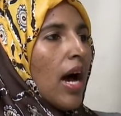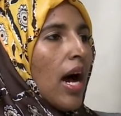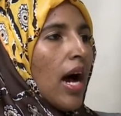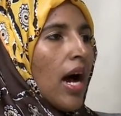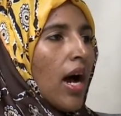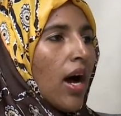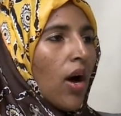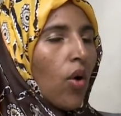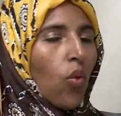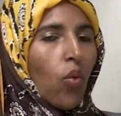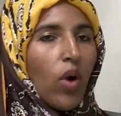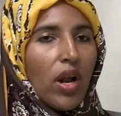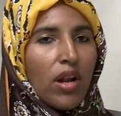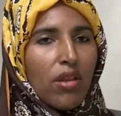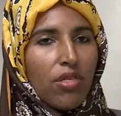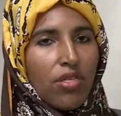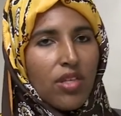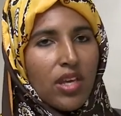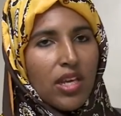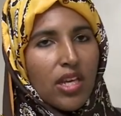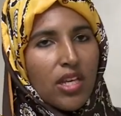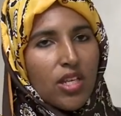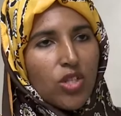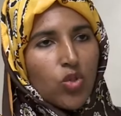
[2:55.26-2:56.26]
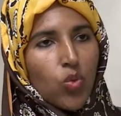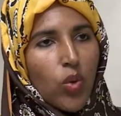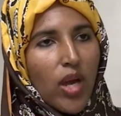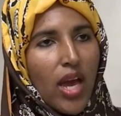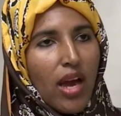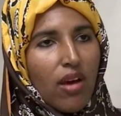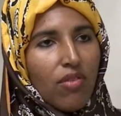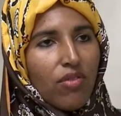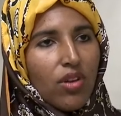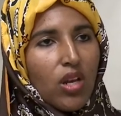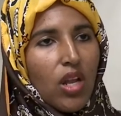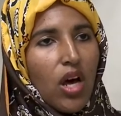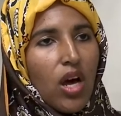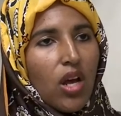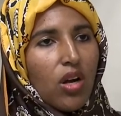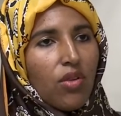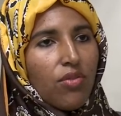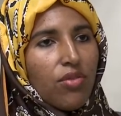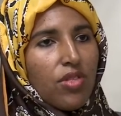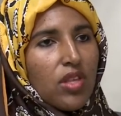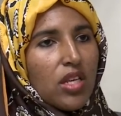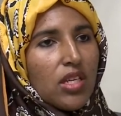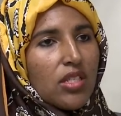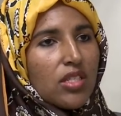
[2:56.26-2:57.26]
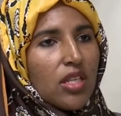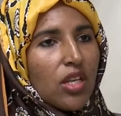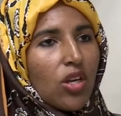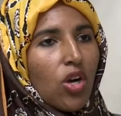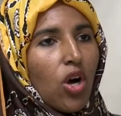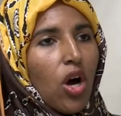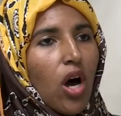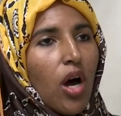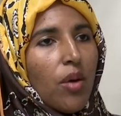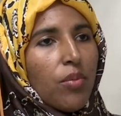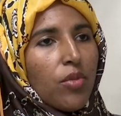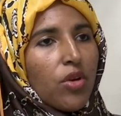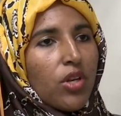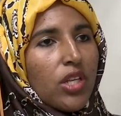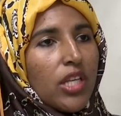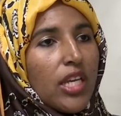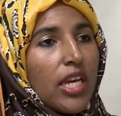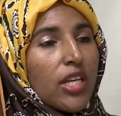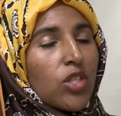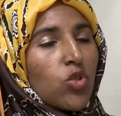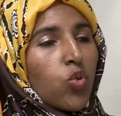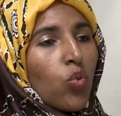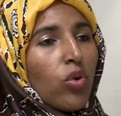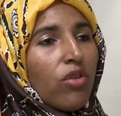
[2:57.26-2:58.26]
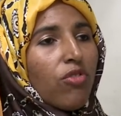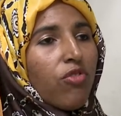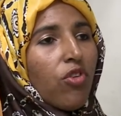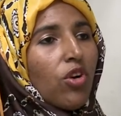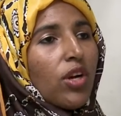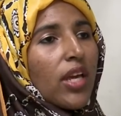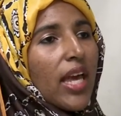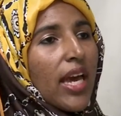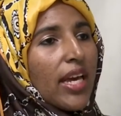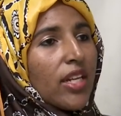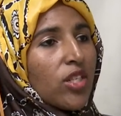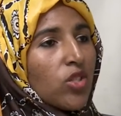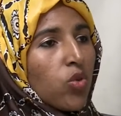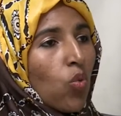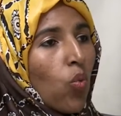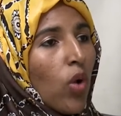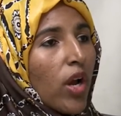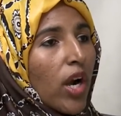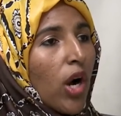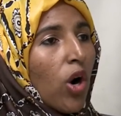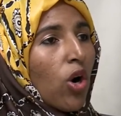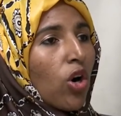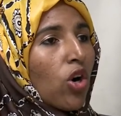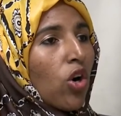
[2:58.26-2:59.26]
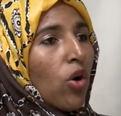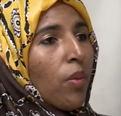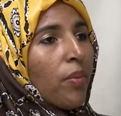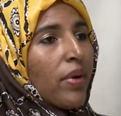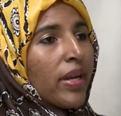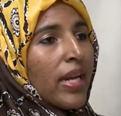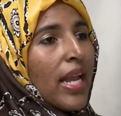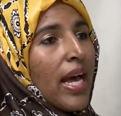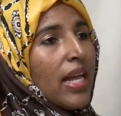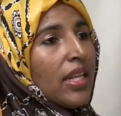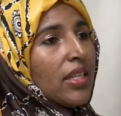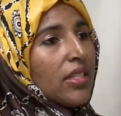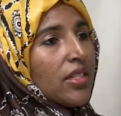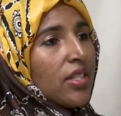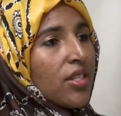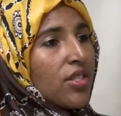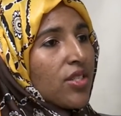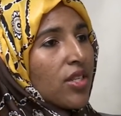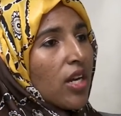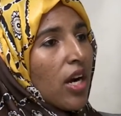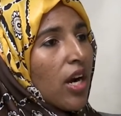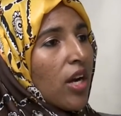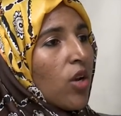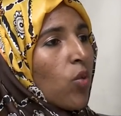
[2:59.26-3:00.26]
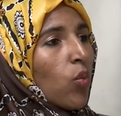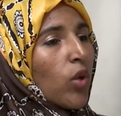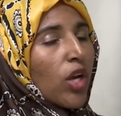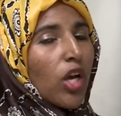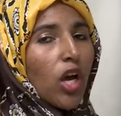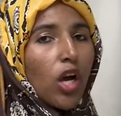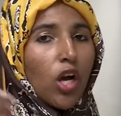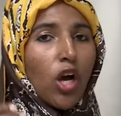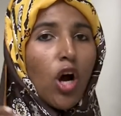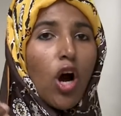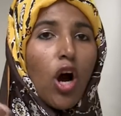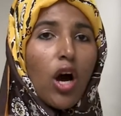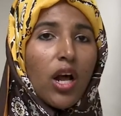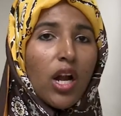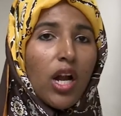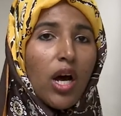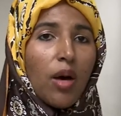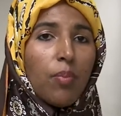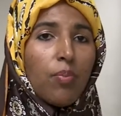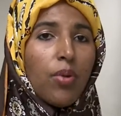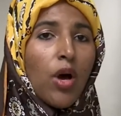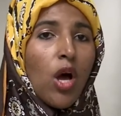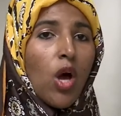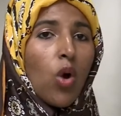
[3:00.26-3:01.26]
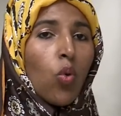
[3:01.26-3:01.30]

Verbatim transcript: Uh, one thing is we have a lot of things in common, yet we forget what our commonalities are and we get caught up